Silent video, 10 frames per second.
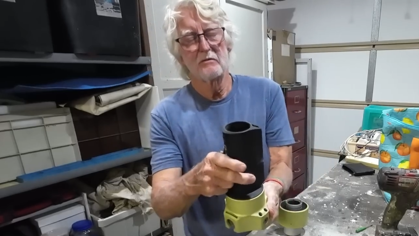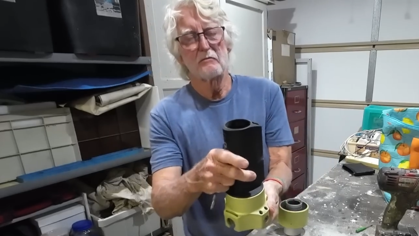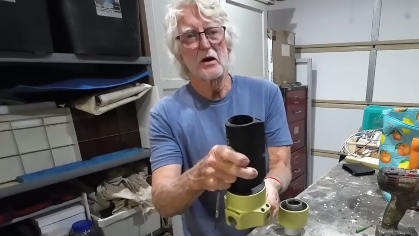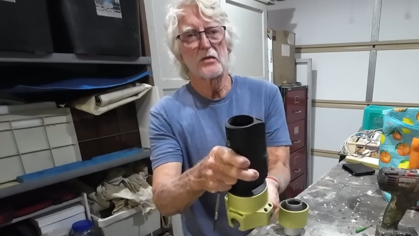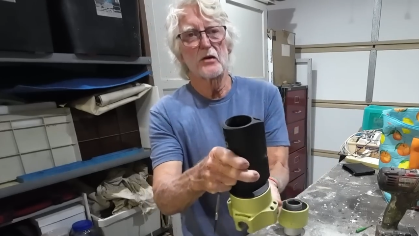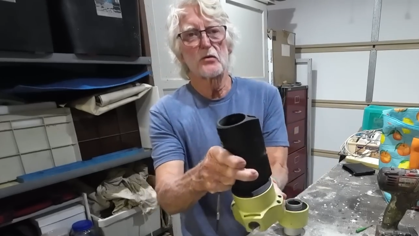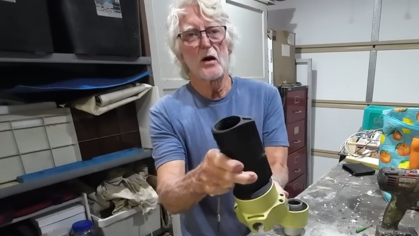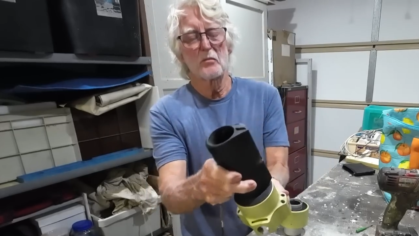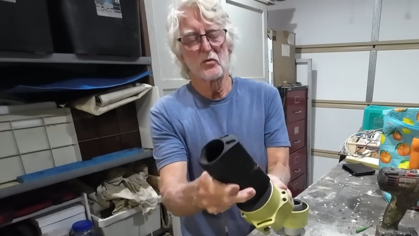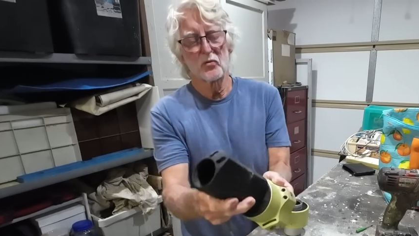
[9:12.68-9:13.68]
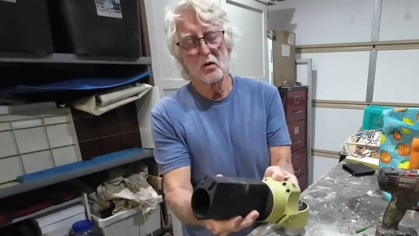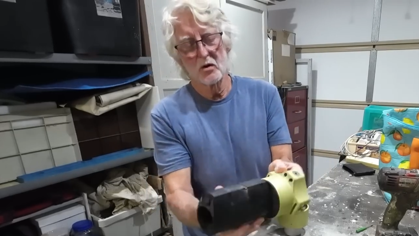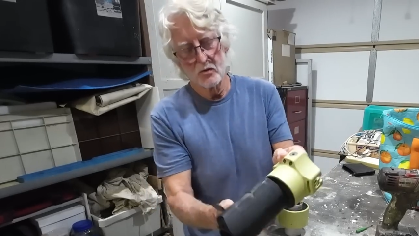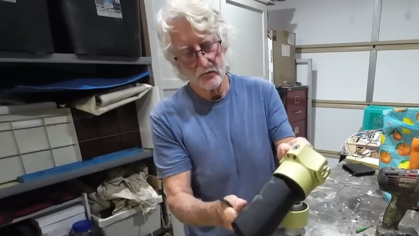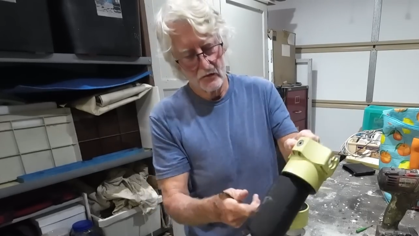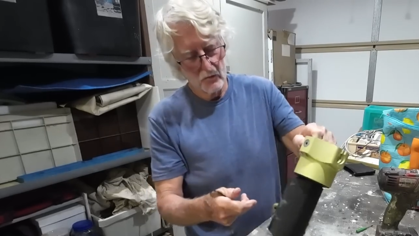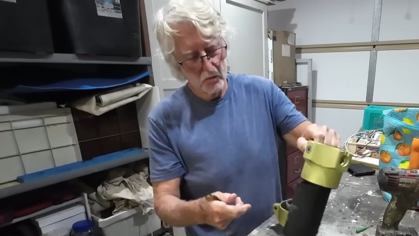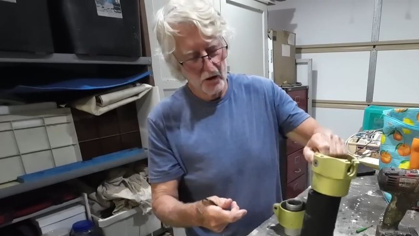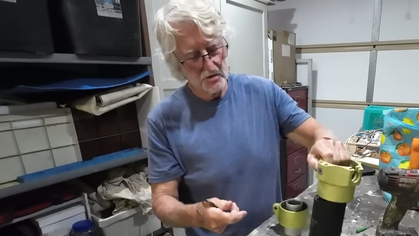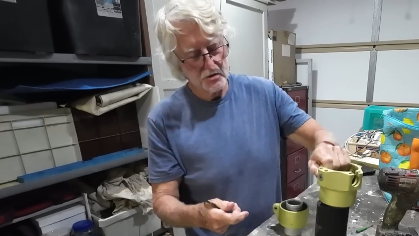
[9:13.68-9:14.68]
around the drum as well, and
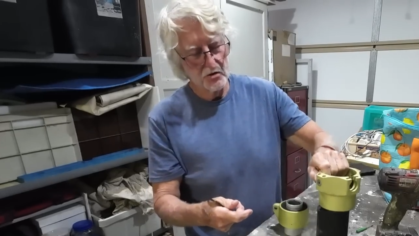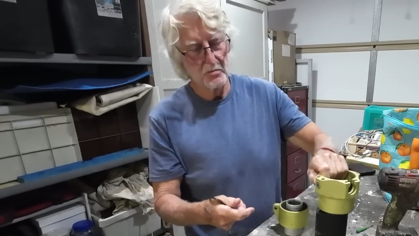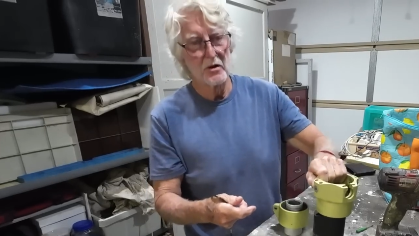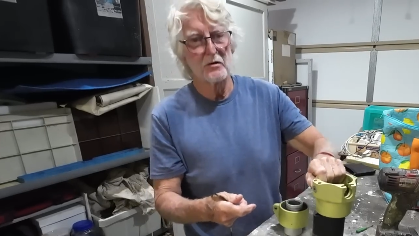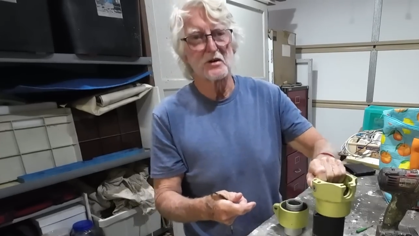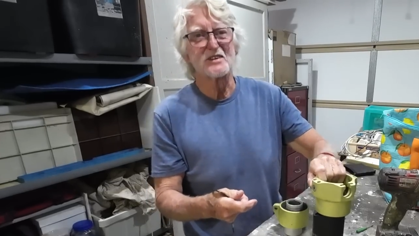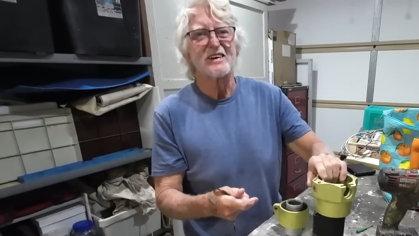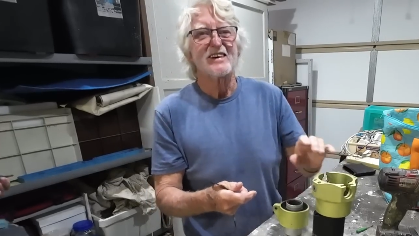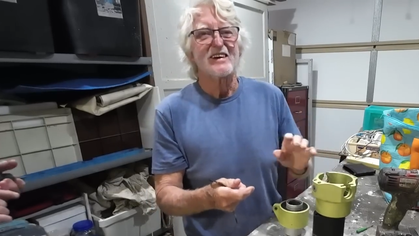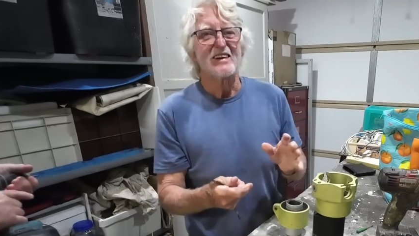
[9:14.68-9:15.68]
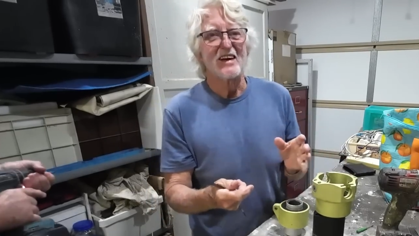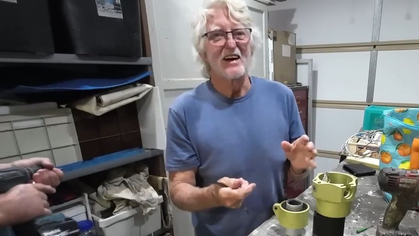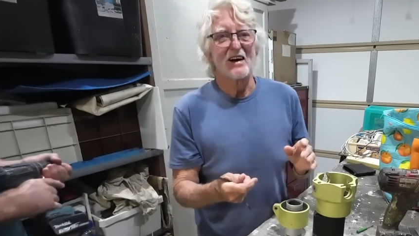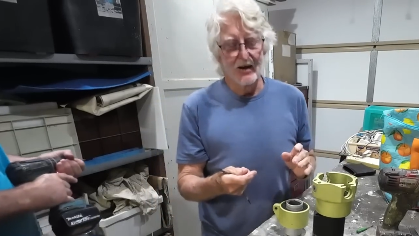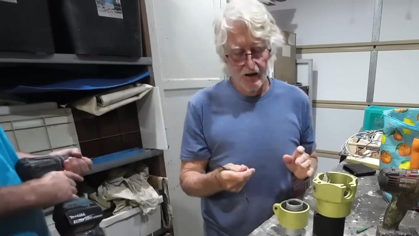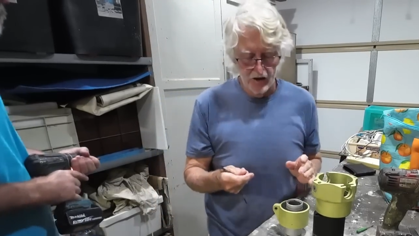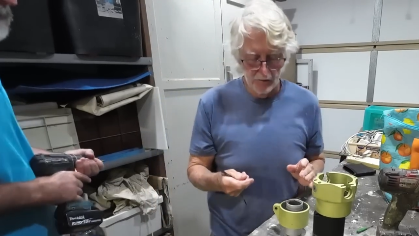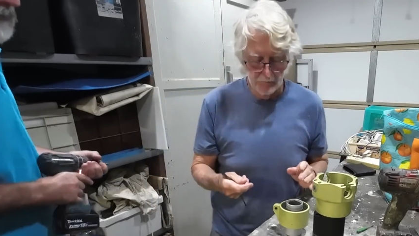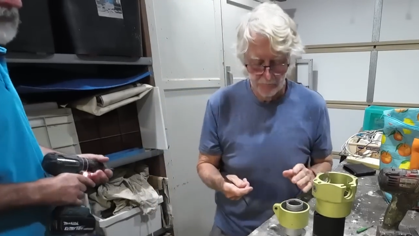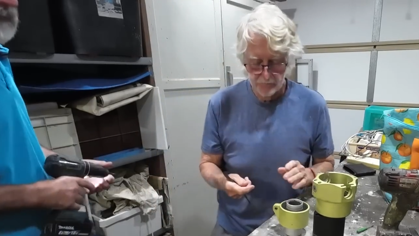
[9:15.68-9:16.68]
replace those bearings.
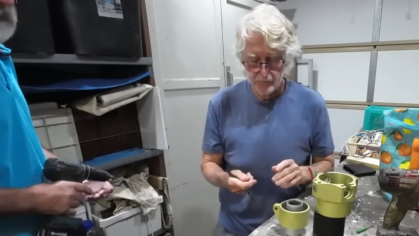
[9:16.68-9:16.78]
Now,